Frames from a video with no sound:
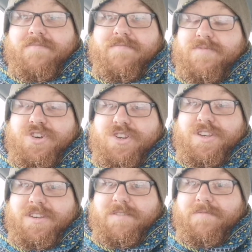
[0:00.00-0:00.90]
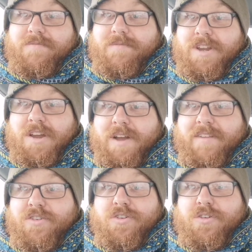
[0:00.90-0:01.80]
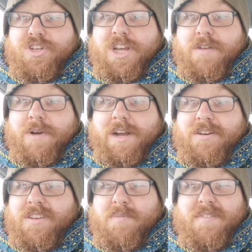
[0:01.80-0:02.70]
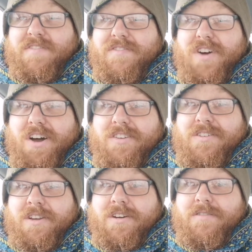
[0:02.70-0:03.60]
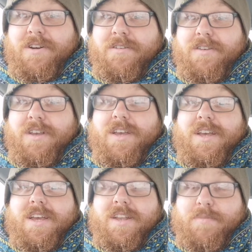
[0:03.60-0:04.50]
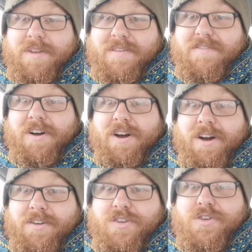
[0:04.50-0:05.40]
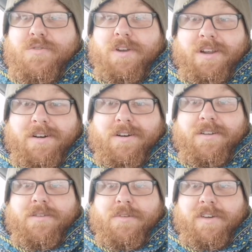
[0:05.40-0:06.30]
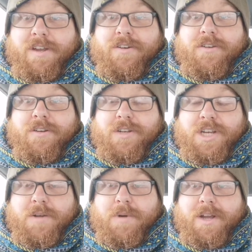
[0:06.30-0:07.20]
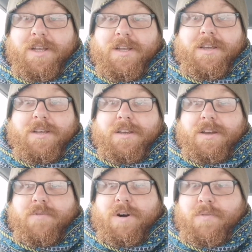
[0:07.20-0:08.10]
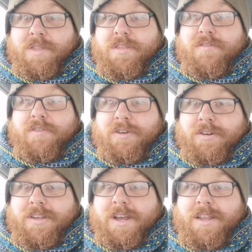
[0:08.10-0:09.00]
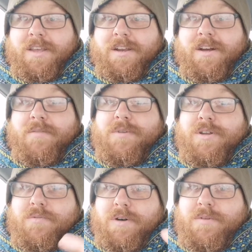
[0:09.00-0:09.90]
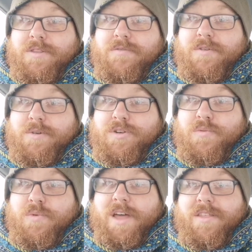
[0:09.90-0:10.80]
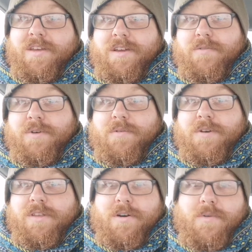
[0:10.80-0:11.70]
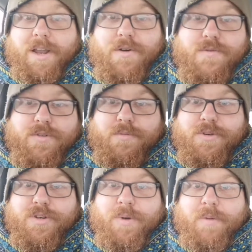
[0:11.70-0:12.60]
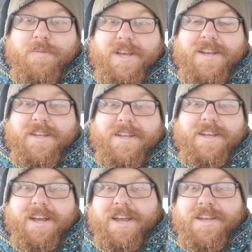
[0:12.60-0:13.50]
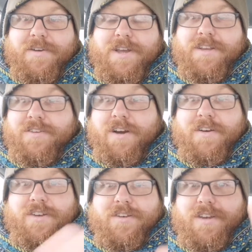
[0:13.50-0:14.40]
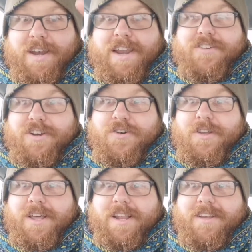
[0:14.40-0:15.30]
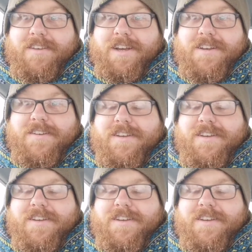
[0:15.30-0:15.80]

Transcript: just have a good old chin wag, because it's been far too long, folks. It's been far too long that we've had a good old chin wag. And what with the flood down the allotment, what with the rubbish weather, what with... Oh, hello, someone's just popped in. How you doing? Sorry, I just literally caught that at the last second.